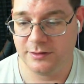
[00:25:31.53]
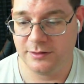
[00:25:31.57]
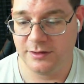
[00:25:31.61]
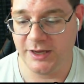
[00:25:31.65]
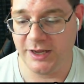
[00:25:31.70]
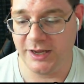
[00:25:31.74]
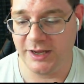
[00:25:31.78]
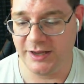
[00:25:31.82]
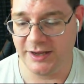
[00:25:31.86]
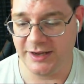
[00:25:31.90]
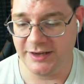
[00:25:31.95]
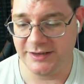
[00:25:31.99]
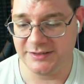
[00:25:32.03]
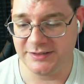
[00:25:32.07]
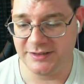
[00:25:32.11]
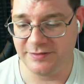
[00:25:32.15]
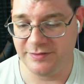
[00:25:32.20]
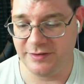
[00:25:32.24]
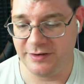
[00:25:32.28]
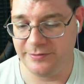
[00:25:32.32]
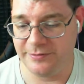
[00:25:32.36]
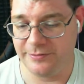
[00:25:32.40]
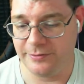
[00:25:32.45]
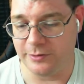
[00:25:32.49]
Yeah,
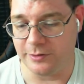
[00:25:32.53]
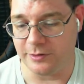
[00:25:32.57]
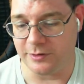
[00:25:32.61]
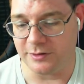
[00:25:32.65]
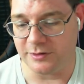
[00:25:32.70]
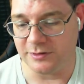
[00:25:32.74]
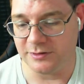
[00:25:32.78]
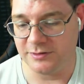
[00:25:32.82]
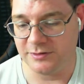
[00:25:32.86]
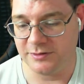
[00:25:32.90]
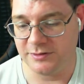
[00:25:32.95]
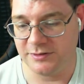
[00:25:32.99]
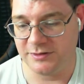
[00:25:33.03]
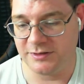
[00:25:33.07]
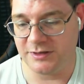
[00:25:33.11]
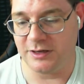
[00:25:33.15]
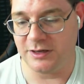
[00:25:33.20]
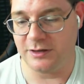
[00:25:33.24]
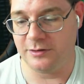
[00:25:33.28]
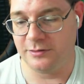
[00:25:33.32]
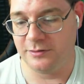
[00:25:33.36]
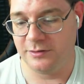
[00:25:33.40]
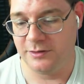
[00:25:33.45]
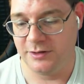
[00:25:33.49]
874.
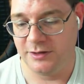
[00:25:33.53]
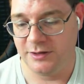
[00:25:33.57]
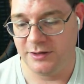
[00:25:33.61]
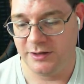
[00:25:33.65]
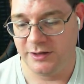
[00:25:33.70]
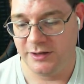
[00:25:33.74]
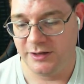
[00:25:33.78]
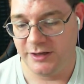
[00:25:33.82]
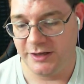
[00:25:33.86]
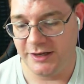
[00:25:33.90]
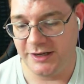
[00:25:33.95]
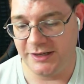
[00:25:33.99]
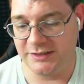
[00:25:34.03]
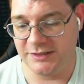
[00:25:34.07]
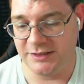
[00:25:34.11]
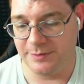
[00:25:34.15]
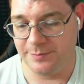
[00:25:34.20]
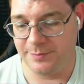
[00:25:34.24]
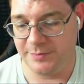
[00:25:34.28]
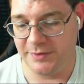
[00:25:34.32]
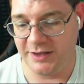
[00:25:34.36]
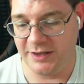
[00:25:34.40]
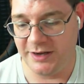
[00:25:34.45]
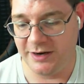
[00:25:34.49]
So it's
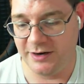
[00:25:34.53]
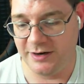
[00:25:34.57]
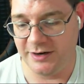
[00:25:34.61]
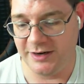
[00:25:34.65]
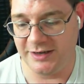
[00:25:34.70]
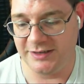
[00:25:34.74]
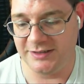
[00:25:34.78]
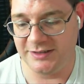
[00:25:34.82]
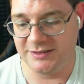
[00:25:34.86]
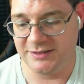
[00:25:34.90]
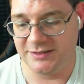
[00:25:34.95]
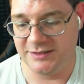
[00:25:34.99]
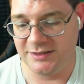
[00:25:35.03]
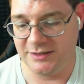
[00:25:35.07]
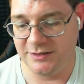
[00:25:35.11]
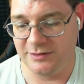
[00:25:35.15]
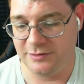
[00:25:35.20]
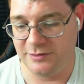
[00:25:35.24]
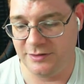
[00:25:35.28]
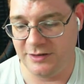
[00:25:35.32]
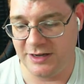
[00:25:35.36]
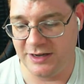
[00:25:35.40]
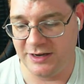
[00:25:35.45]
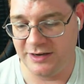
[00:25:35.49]
up there. It's still
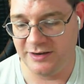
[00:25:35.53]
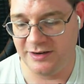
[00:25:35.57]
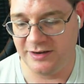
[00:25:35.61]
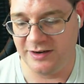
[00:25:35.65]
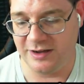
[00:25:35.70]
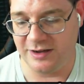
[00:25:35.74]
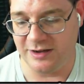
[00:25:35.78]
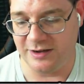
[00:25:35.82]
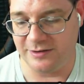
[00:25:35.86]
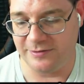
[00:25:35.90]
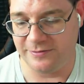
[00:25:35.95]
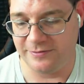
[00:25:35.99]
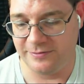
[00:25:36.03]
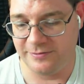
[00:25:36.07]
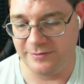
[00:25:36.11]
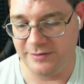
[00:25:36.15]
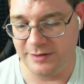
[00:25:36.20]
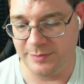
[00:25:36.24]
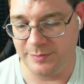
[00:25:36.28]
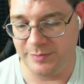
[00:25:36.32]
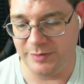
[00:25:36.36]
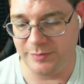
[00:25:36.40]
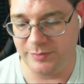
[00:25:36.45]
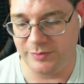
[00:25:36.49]
not enough. I
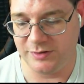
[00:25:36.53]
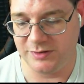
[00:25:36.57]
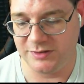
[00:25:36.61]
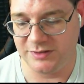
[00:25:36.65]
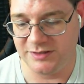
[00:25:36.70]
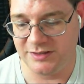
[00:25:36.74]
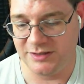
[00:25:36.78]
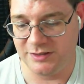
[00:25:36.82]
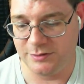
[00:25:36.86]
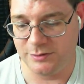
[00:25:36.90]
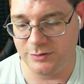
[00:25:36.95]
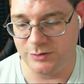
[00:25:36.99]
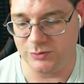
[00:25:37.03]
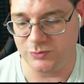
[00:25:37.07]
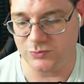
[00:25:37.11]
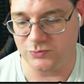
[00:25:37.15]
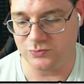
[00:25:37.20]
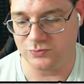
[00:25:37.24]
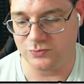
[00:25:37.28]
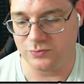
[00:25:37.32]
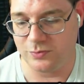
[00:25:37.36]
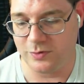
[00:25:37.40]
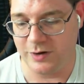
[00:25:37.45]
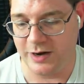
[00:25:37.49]
mean, we're still just
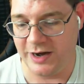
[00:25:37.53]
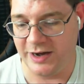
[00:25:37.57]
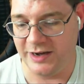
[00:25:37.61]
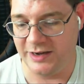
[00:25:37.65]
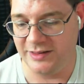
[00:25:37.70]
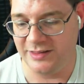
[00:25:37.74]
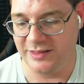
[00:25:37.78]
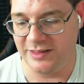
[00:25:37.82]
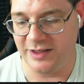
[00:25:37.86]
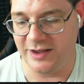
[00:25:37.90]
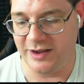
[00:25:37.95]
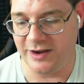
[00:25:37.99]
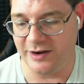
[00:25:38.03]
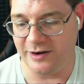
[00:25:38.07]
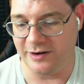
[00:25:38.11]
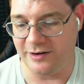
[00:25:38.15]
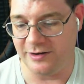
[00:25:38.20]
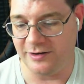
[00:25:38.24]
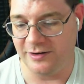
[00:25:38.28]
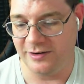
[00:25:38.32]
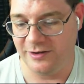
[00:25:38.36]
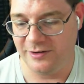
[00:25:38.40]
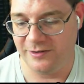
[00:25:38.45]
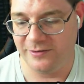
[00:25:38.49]
right
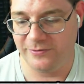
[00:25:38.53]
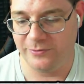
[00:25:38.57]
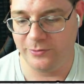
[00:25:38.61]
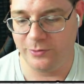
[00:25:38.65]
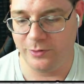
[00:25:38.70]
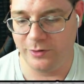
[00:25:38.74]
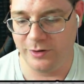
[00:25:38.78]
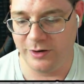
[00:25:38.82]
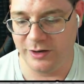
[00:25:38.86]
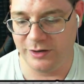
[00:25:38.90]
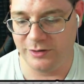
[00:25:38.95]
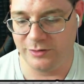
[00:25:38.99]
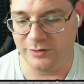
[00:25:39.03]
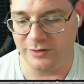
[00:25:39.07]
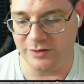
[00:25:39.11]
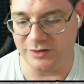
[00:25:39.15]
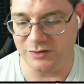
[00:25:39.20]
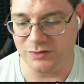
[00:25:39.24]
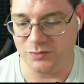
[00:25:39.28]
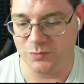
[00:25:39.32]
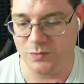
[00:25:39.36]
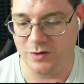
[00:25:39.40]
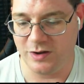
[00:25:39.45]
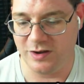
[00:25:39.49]
there,
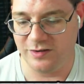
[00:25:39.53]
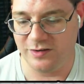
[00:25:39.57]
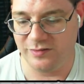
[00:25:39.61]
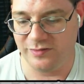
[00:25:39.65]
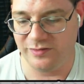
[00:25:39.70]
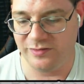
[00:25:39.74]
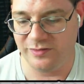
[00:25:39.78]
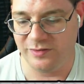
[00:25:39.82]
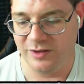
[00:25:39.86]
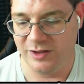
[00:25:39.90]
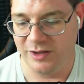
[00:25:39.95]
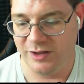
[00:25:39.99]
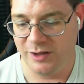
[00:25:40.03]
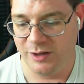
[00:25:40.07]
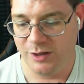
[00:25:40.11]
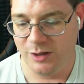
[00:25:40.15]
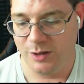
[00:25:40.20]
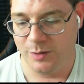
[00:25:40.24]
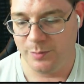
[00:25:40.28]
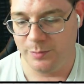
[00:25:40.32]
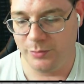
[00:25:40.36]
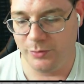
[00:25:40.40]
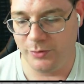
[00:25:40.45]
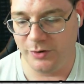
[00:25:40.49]
412
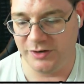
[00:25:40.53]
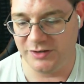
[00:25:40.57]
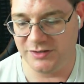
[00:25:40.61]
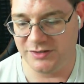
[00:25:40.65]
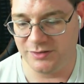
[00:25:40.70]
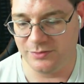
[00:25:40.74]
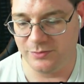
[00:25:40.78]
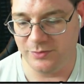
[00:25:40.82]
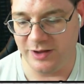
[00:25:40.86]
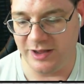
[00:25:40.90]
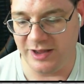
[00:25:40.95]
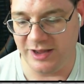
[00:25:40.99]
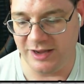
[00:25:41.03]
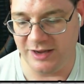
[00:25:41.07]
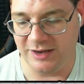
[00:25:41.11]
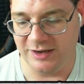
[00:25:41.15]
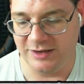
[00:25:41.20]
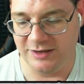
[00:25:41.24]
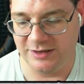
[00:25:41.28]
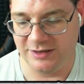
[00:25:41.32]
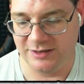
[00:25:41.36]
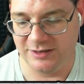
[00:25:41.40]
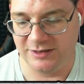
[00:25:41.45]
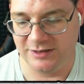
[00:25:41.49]
points away.
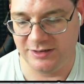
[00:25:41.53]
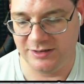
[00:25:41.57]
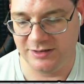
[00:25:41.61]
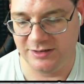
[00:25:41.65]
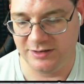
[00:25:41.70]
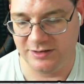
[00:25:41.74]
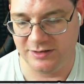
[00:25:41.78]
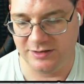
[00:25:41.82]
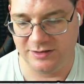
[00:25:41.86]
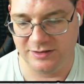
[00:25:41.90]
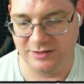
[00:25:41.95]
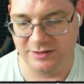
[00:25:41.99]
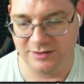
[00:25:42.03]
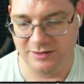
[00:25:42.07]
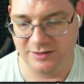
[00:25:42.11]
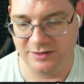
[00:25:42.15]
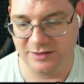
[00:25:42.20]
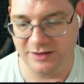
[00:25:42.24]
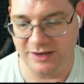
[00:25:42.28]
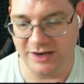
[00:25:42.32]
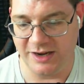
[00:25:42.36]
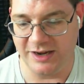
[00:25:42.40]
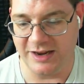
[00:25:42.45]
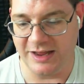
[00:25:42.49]

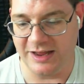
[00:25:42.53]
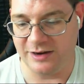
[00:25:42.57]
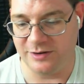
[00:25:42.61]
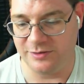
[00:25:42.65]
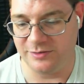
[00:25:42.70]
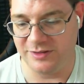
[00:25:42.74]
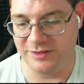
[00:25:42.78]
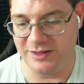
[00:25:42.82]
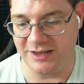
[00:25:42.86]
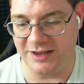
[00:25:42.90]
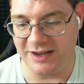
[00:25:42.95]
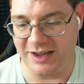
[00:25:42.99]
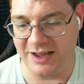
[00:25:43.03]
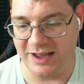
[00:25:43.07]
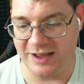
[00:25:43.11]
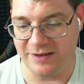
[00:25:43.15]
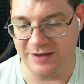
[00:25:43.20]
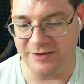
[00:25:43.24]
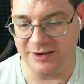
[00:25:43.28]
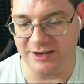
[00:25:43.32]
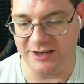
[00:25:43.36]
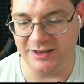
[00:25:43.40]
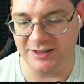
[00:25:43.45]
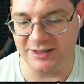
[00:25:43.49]
And I don't think I
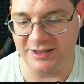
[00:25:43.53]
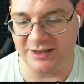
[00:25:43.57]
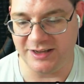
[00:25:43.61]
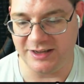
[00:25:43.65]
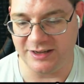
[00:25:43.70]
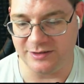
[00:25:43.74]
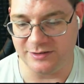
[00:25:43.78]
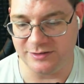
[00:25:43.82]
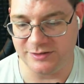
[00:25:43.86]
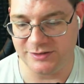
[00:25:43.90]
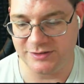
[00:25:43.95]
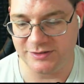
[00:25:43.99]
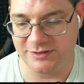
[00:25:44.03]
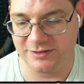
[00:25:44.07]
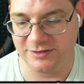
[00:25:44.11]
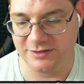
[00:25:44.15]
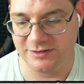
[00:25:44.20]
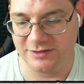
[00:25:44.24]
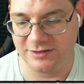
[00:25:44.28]
have anything else.